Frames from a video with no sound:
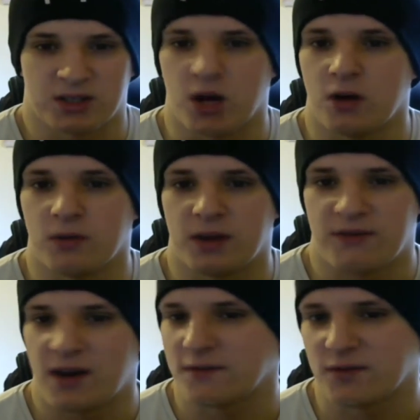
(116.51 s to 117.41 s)
a show that
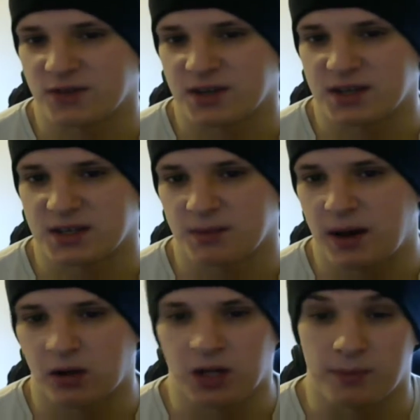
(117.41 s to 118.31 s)
ran for 3 years
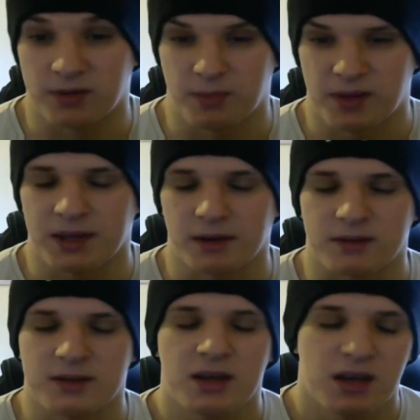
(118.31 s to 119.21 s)
about a couple of pedos